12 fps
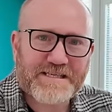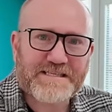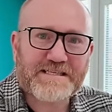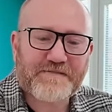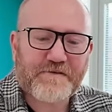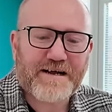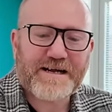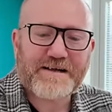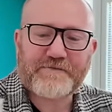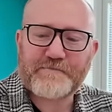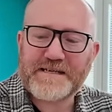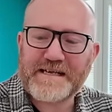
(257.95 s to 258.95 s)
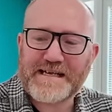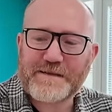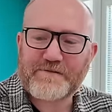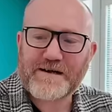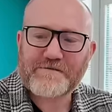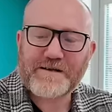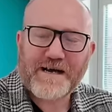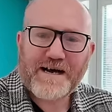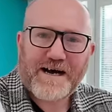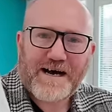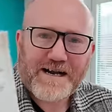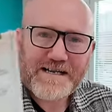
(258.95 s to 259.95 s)
This is a variety from DT Brown,
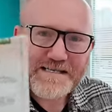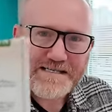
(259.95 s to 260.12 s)
and it